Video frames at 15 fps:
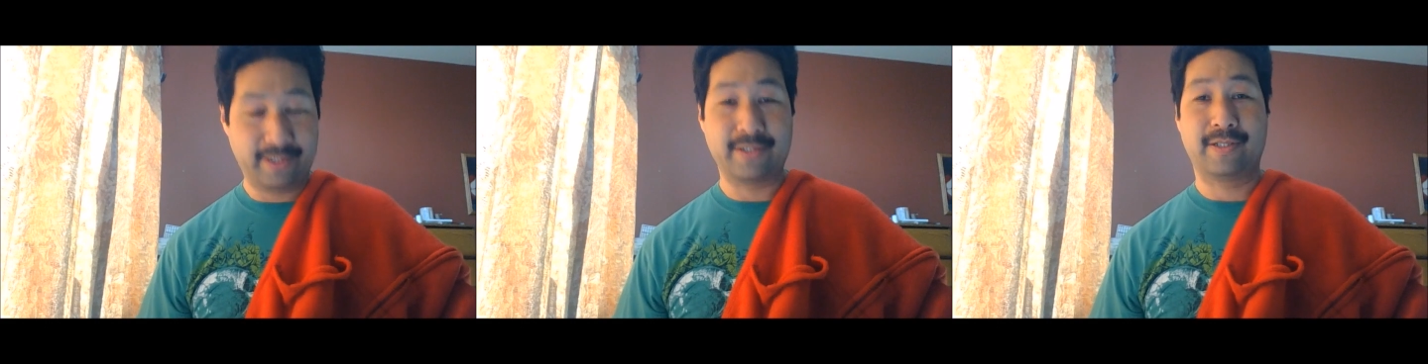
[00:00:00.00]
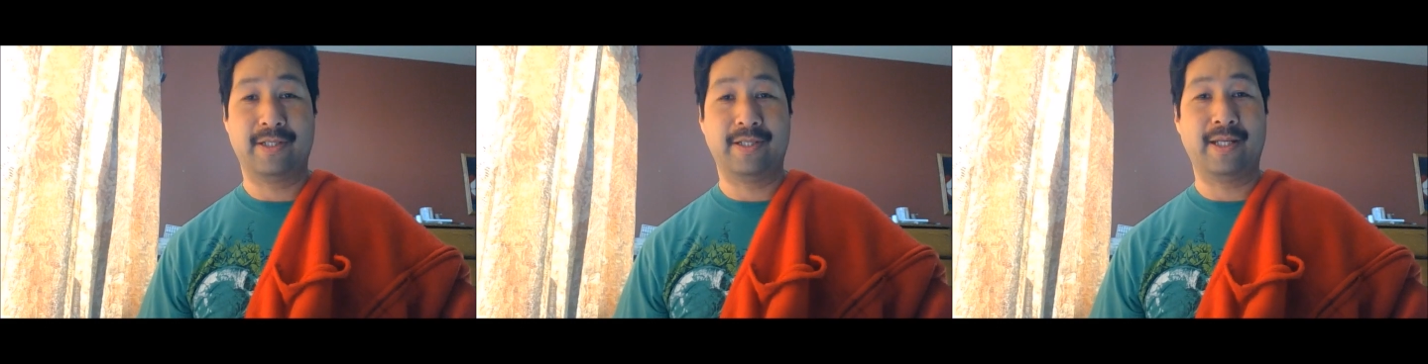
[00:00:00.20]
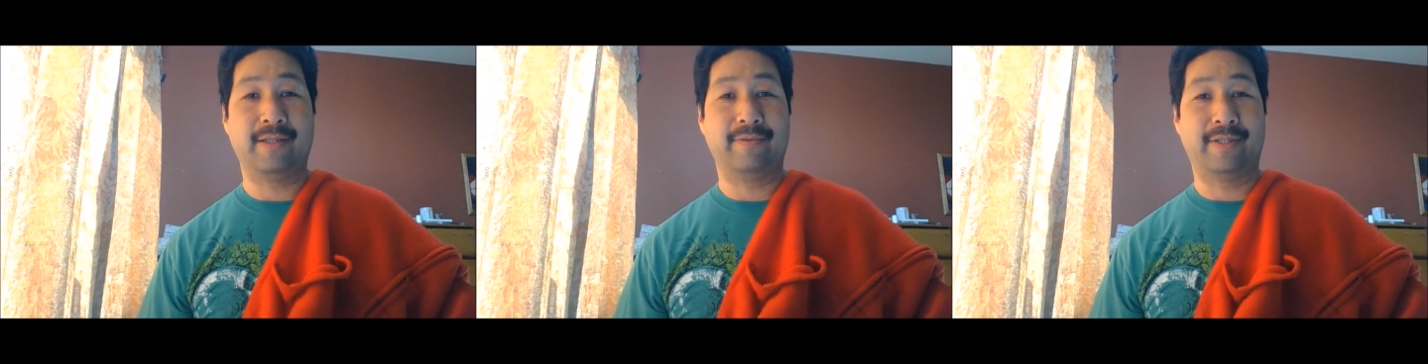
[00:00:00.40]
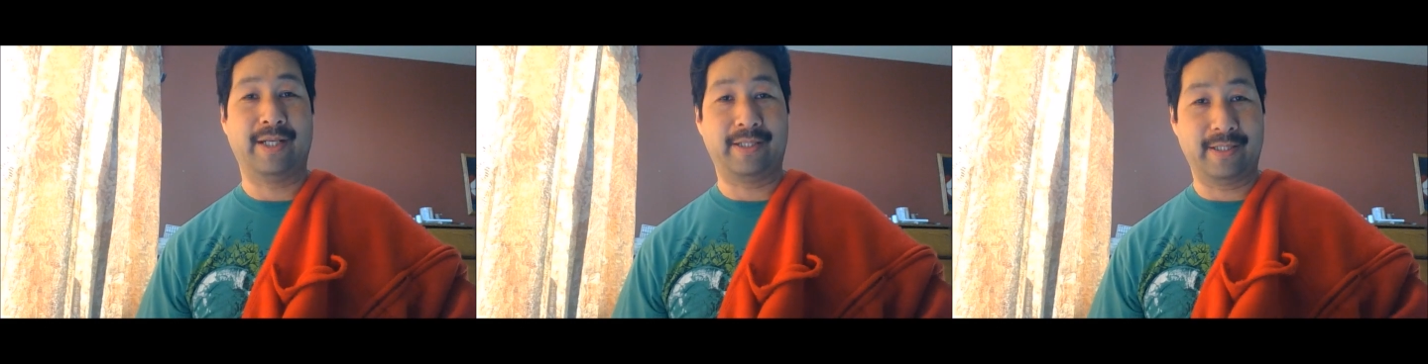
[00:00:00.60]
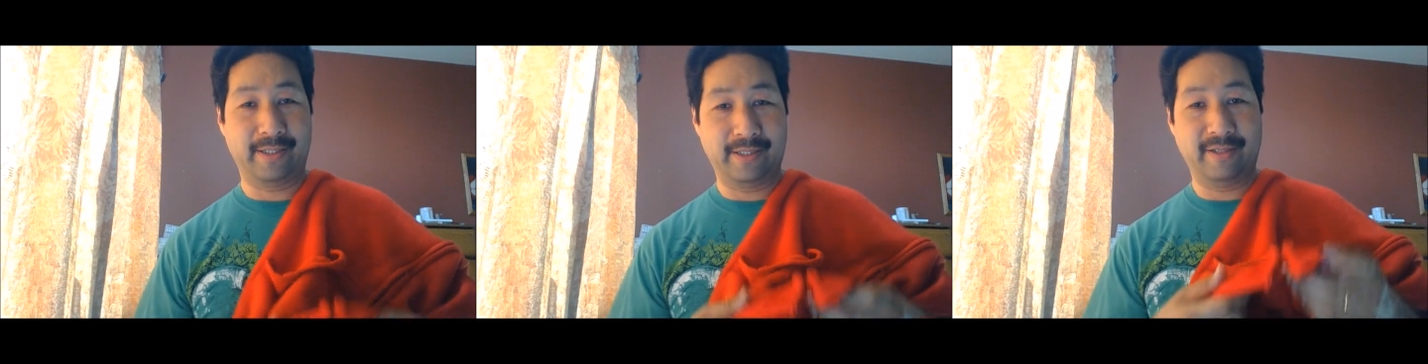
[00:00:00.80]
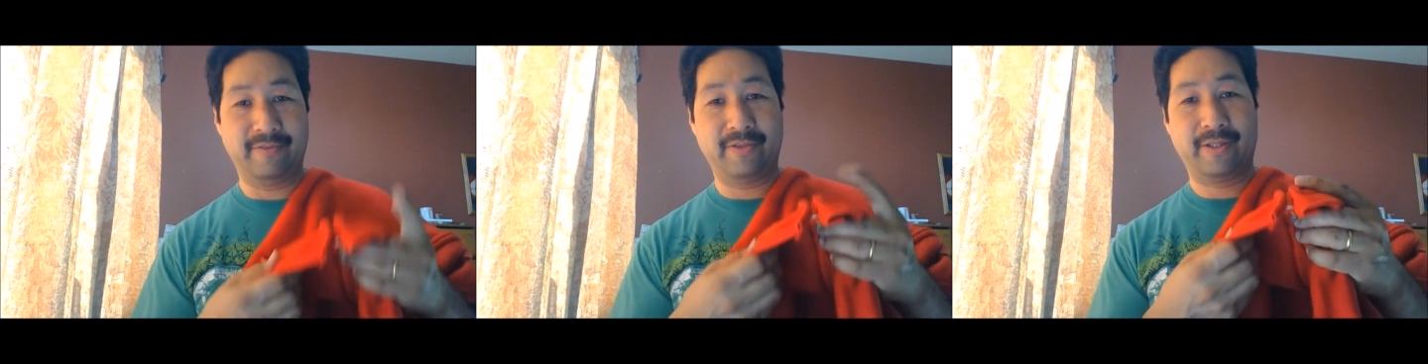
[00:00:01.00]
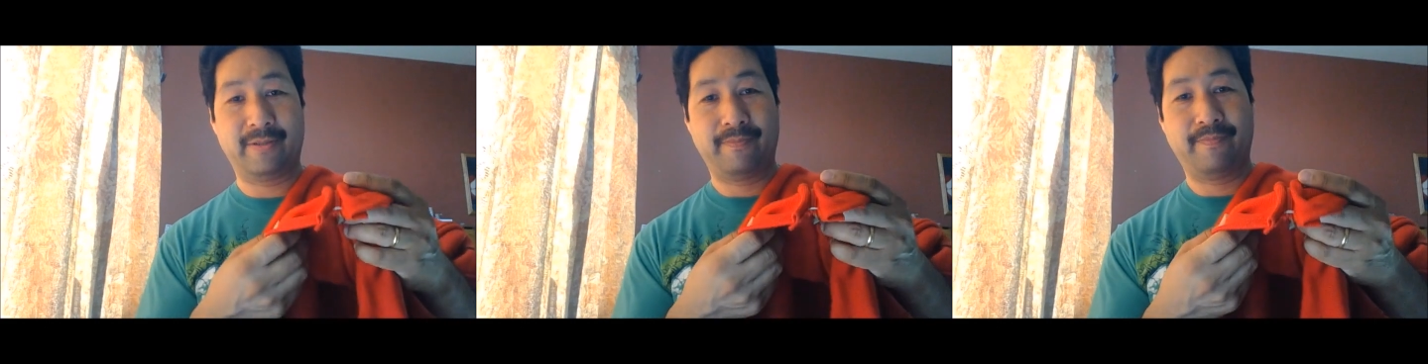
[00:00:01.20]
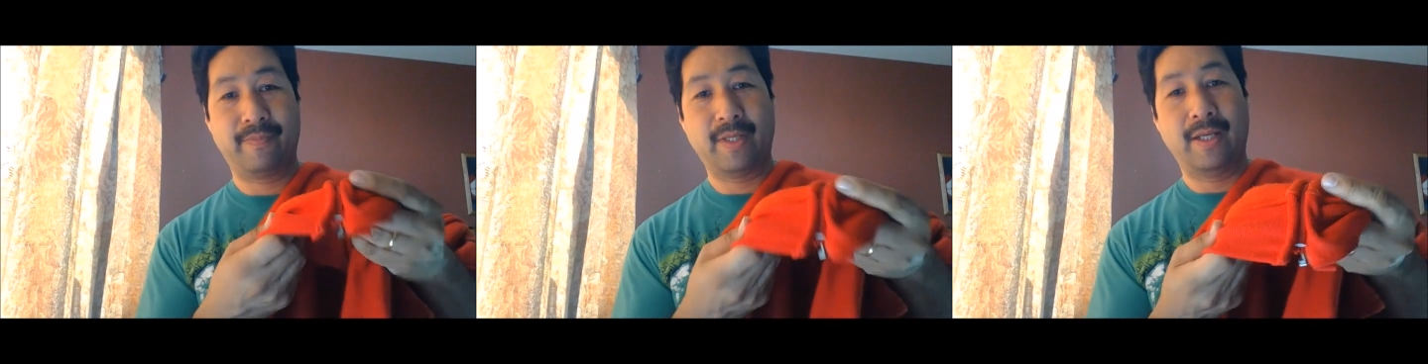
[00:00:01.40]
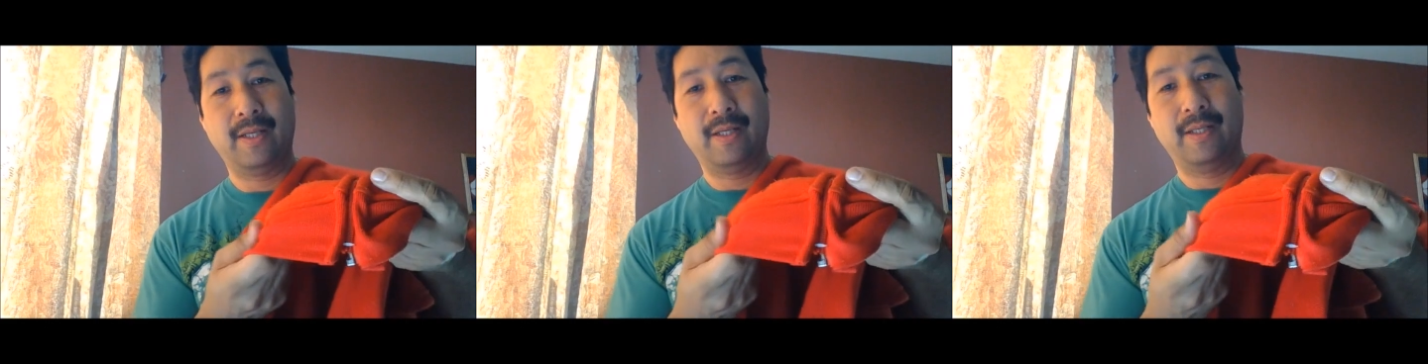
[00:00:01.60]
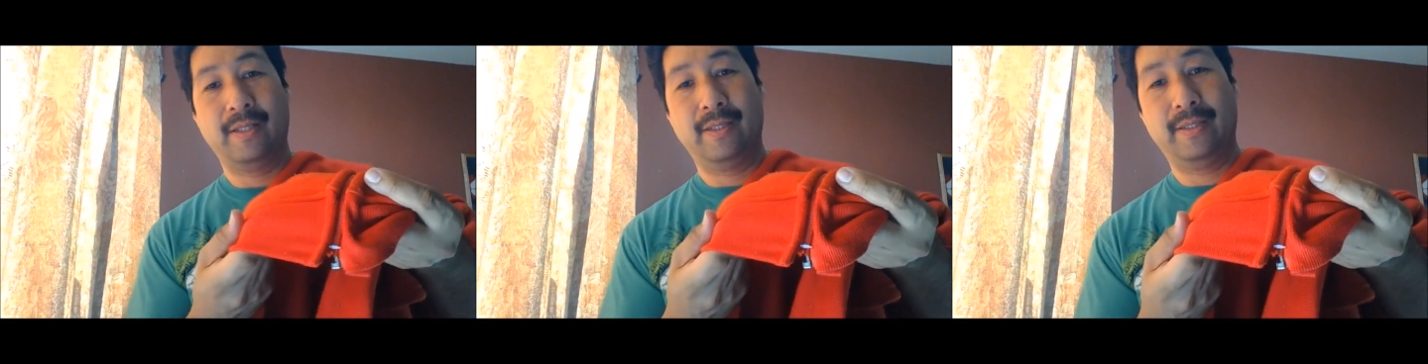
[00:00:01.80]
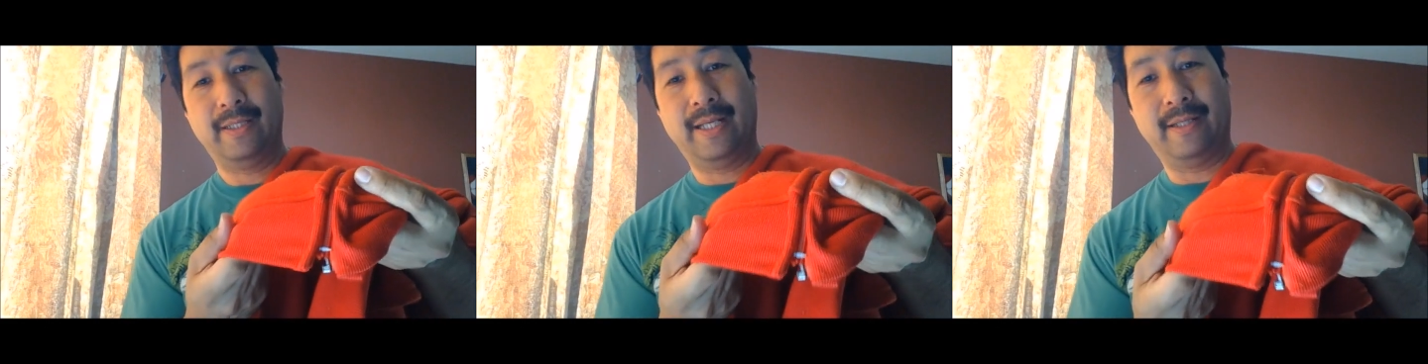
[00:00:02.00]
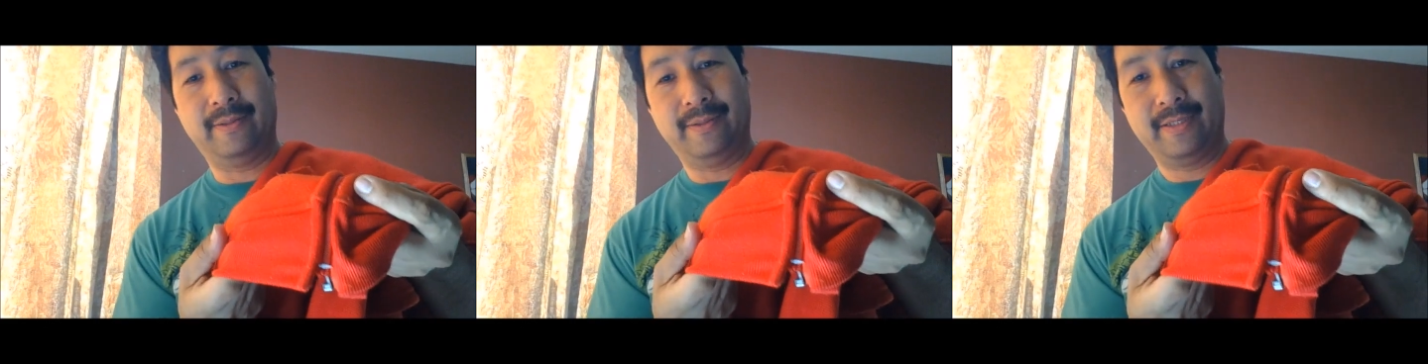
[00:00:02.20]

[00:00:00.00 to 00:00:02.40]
here's another one I can give you. Now,